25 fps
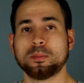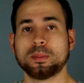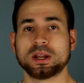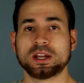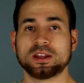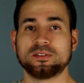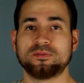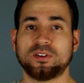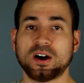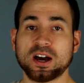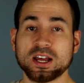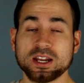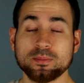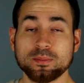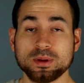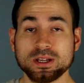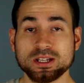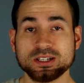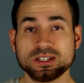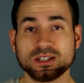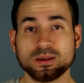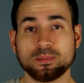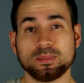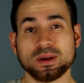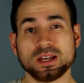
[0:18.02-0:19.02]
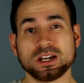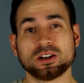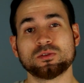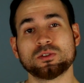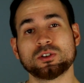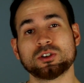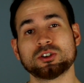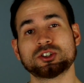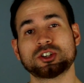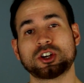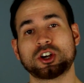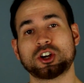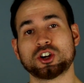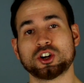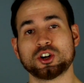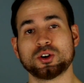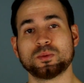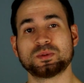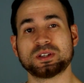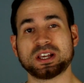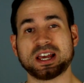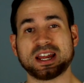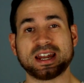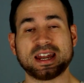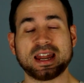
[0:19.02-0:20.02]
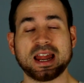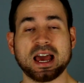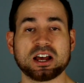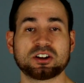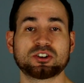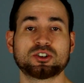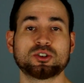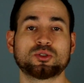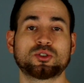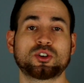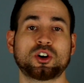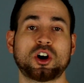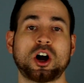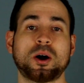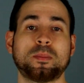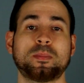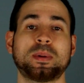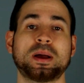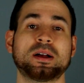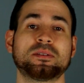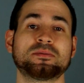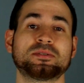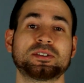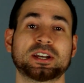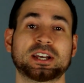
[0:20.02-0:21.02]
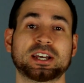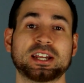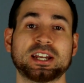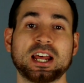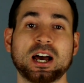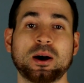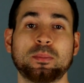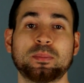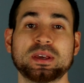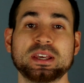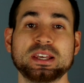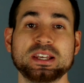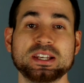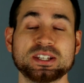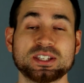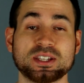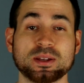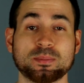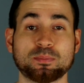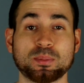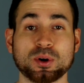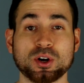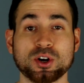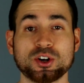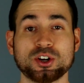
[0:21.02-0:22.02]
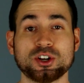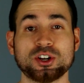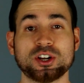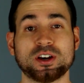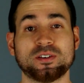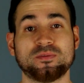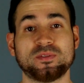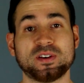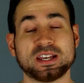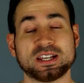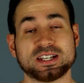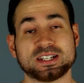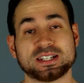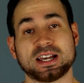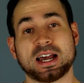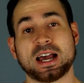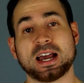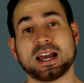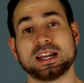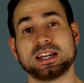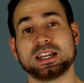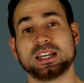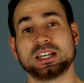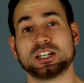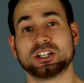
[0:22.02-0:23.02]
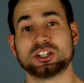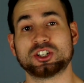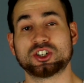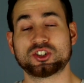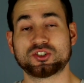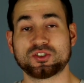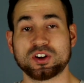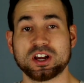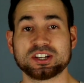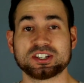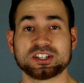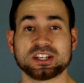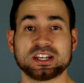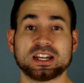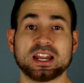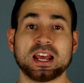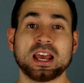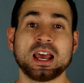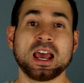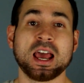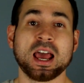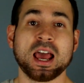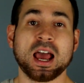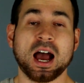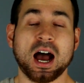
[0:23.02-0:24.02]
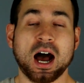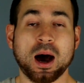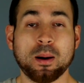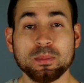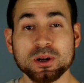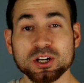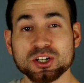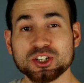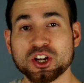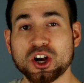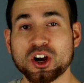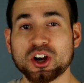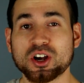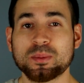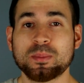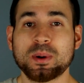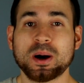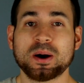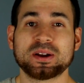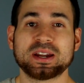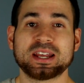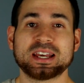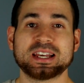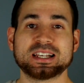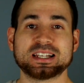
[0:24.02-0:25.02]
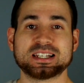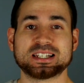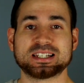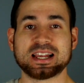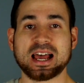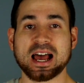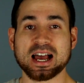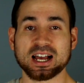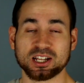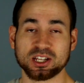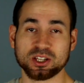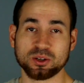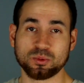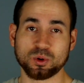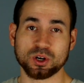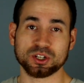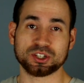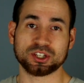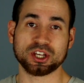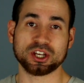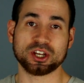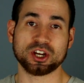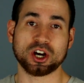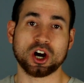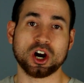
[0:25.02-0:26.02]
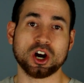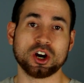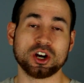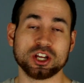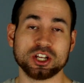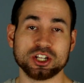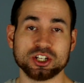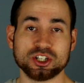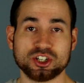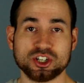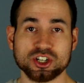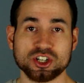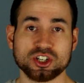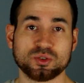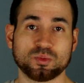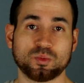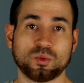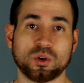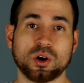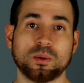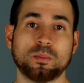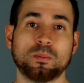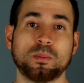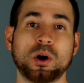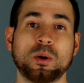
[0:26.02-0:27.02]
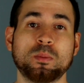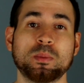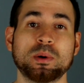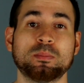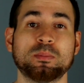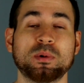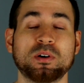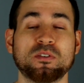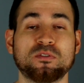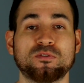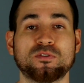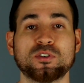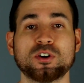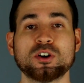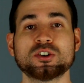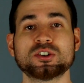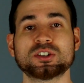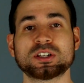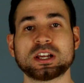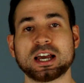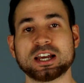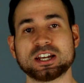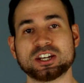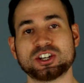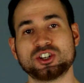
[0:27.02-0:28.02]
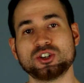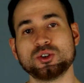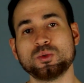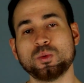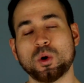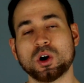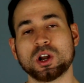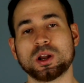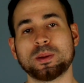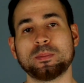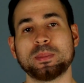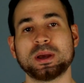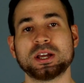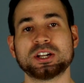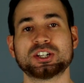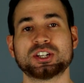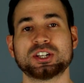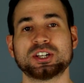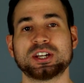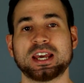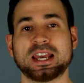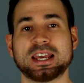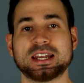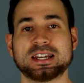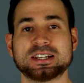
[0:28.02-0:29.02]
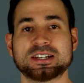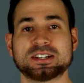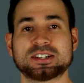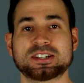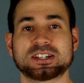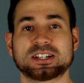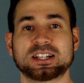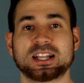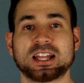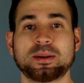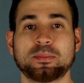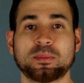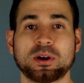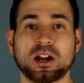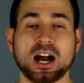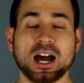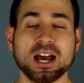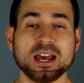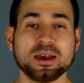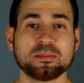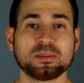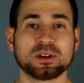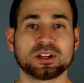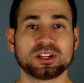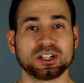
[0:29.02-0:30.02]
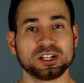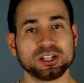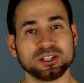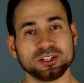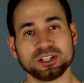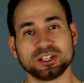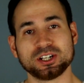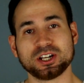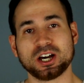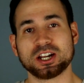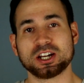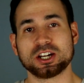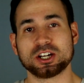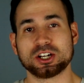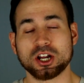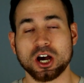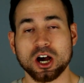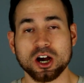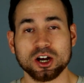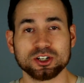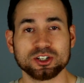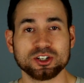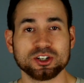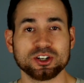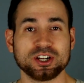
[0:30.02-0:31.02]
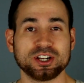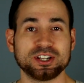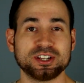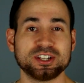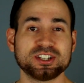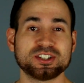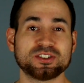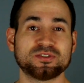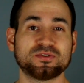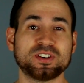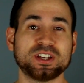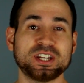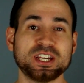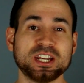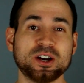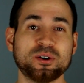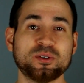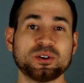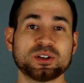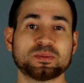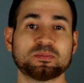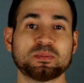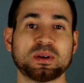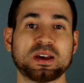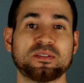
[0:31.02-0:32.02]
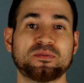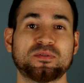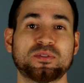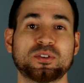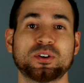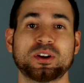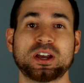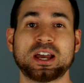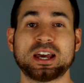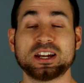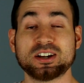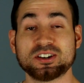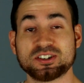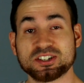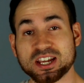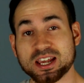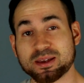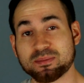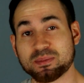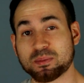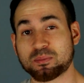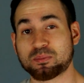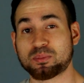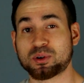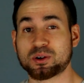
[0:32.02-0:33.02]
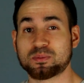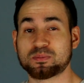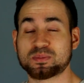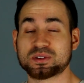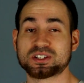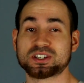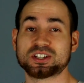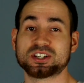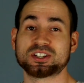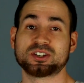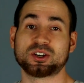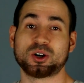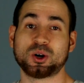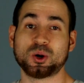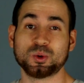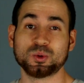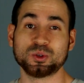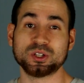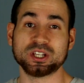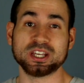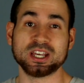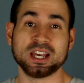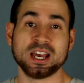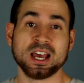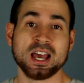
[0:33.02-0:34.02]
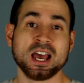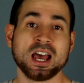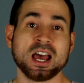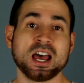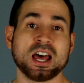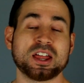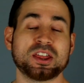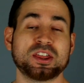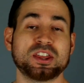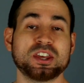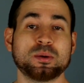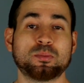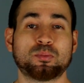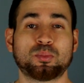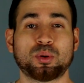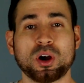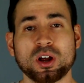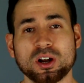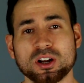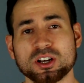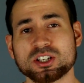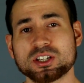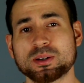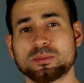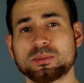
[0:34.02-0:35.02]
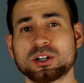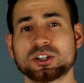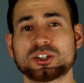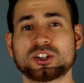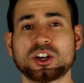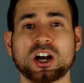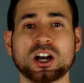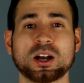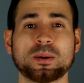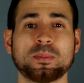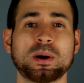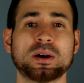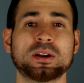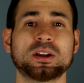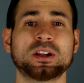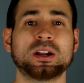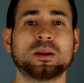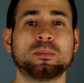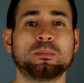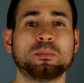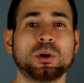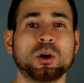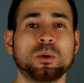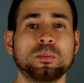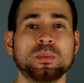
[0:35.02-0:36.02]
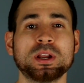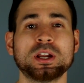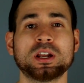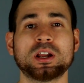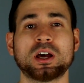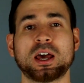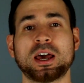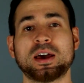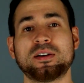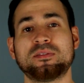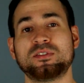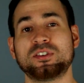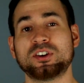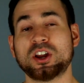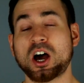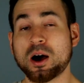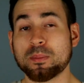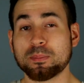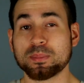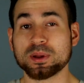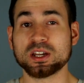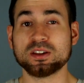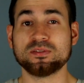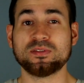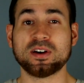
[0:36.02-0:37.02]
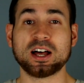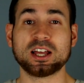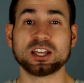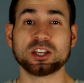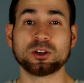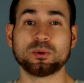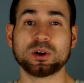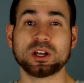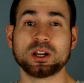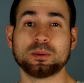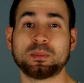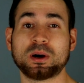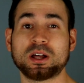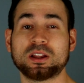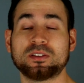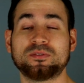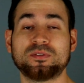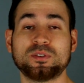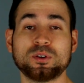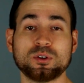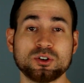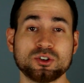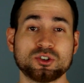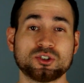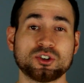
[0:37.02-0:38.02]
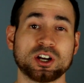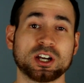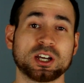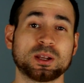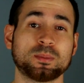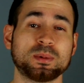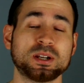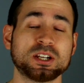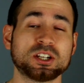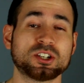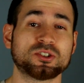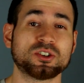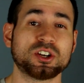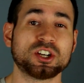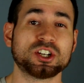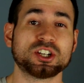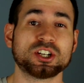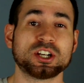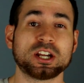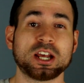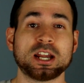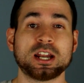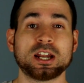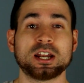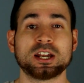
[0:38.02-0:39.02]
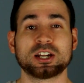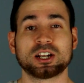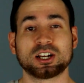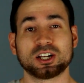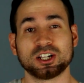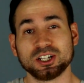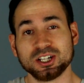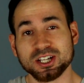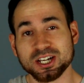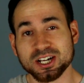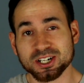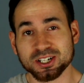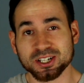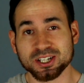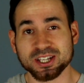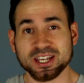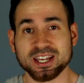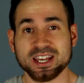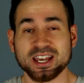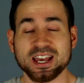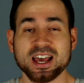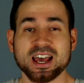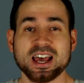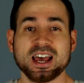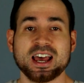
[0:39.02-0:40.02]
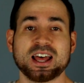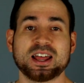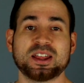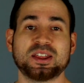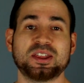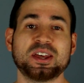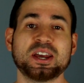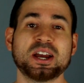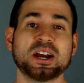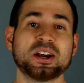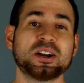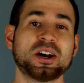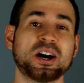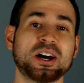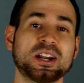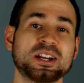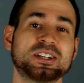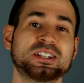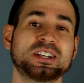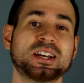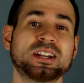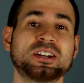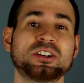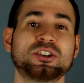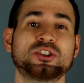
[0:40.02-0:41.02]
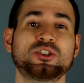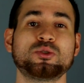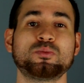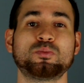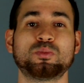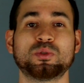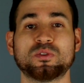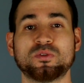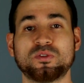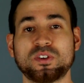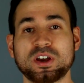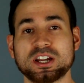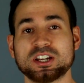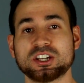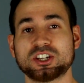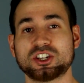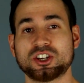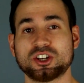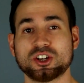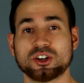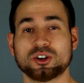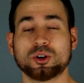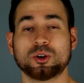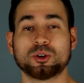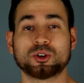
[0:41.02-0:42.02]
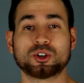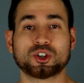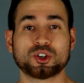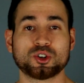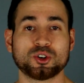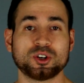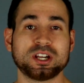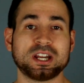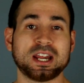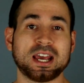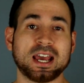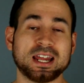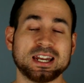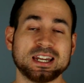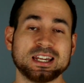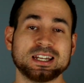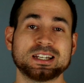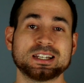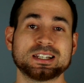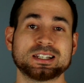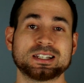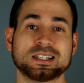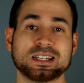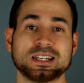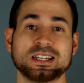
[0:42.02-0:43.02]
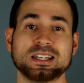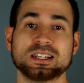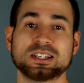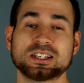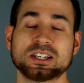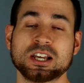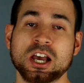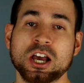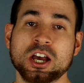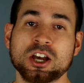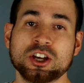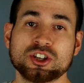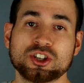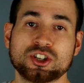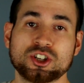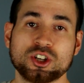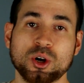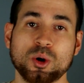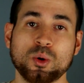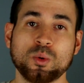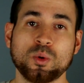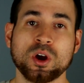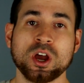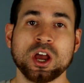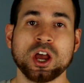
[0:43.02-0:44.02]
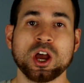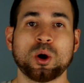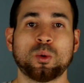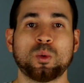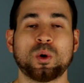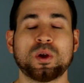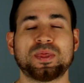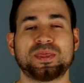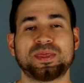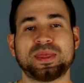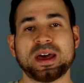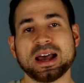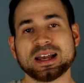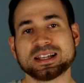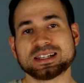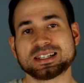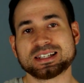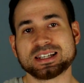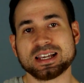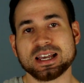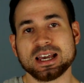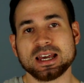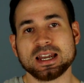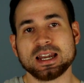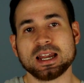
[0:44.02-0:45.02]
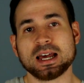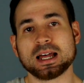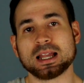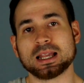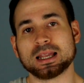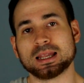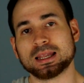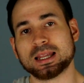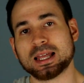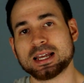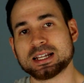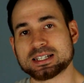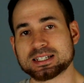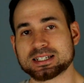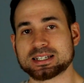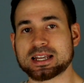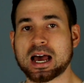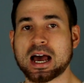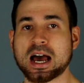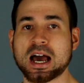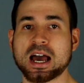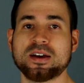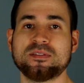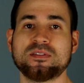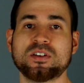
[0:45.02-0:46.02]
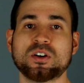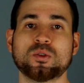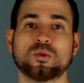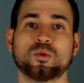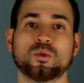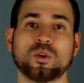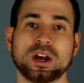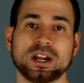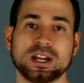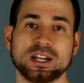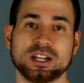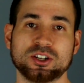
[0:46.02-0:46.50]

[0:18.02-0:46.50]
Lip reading: are many vitamins, minerals, herbs, and natural compounds that can help ease the burden of anxiety and stress, and I'm going to talk about exactly what they are in just one moment. But first, I do want to mention a disclaimer. I am clearly not a doctor, and this video is meant for entertainment purposes only. The products I'm going to talk about in a moment have not been evaluated by the Food and Drug Administration, and clearly they are not intended to prevent, cure, or treat any disease. So with that said, let's dive right